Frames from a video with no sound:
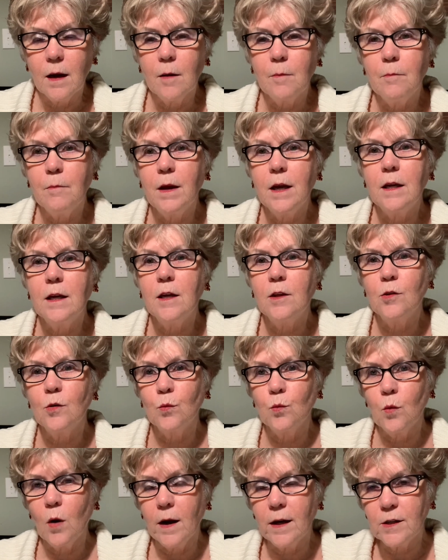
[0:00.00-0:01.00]
making the
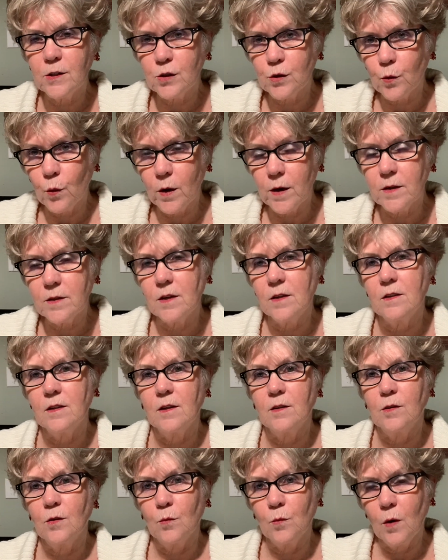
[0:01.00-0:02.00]
right choices
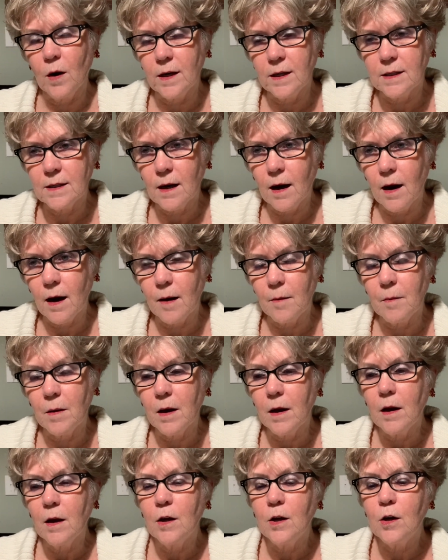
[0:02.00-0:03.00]
at the right time.
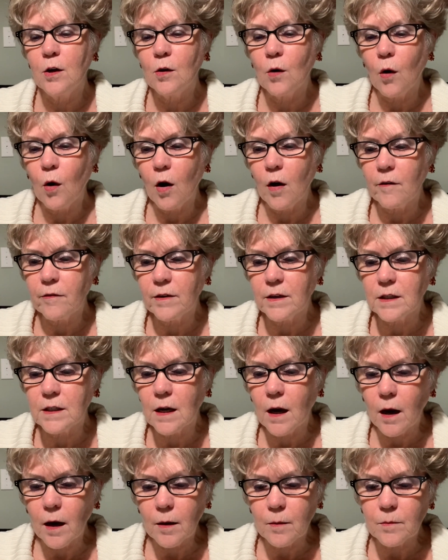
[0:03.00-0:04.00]
You know,
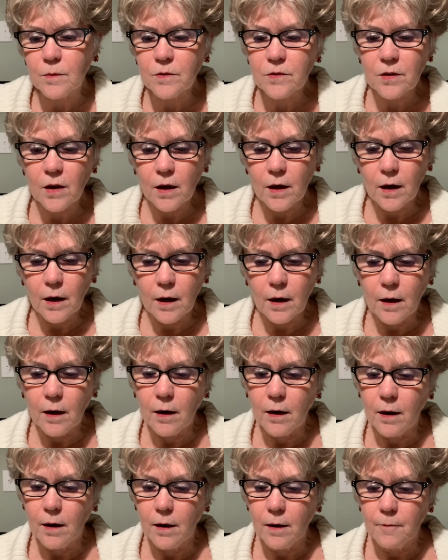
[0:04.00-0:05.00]
oftentimes
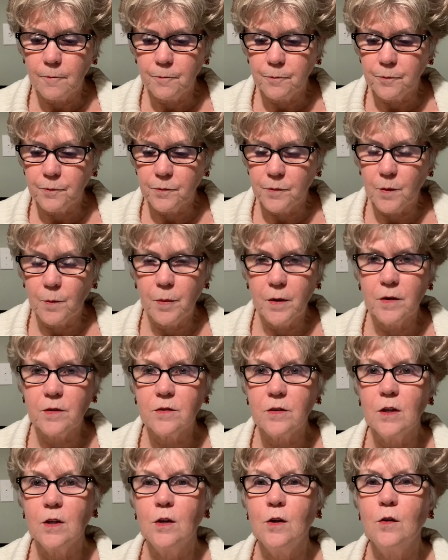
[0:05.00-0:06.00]
the best
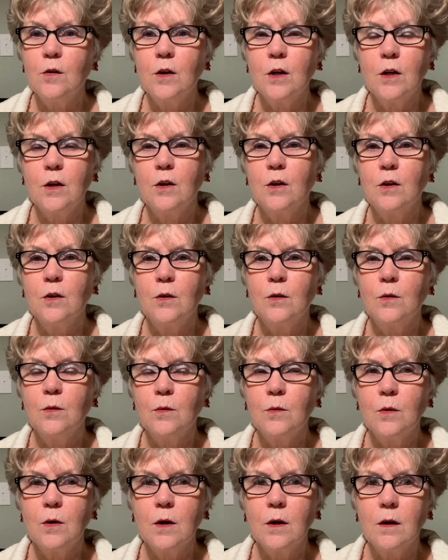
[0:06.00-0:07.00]
thing you can
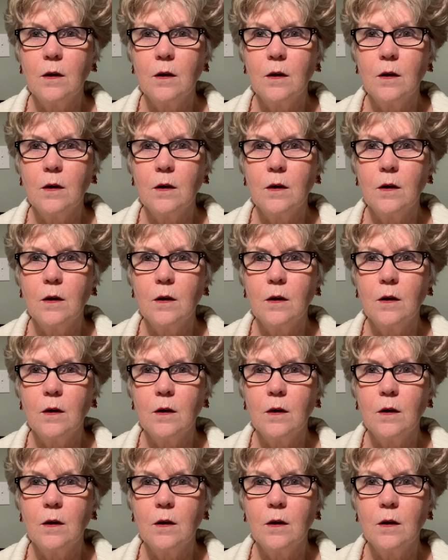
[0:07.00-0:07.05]
do